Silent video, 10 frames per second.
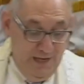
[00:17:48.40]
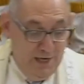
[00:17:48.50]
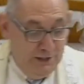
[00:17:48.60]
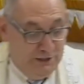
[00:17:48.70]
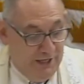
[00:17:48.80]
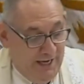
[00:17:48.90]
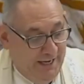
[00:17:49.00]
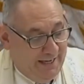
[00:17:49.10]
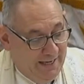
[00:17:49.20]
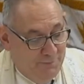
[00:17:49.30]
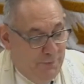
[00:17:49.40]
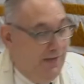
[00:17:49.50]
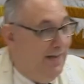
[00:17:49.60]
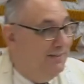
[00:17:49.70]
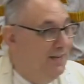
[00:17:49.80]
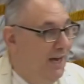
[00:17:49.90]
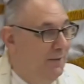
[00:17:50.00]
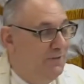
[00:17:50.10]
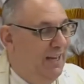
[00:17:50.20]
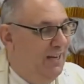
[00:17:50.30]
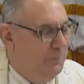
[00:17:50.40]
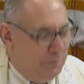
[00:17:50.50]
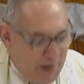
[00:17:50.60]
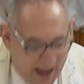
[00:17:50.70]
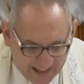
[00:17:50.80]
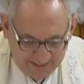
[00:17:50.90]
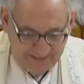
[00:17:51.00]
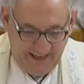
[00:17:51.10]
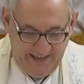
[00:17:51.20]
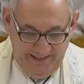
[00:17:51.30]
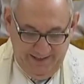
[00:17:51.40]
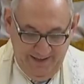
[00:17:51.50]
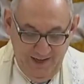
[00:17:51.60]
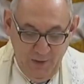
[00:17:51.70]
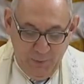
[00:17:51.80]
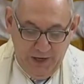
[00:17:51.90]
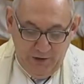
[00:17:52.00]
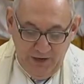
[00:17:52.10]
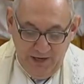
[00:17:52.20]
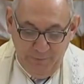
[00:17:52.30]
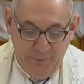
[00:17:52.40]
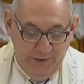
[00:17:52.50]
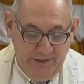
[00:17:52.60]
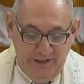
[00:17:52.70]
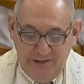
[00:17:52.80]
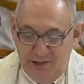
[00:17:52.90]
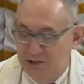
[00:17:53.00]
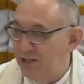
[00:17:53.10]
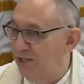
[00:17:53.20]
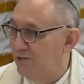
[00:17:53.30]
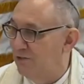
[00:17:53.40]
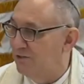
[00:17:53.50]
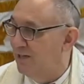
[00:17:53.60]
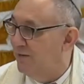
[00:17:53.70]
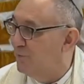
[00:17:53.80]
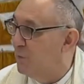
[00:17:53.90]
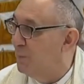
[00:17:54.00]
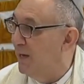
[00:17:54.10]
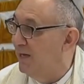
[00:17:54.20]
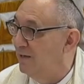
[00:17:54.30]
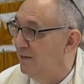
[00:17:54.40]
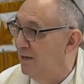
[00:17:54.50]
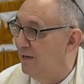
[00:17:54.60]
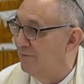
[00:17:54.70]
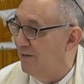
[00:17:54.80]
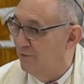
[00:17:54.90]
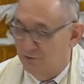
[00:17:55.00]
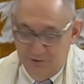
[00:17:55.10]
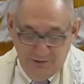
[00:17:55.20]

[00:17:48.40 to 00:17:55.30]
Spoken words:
She can be at times incapacitated by her inability to shield herself from the pain of others.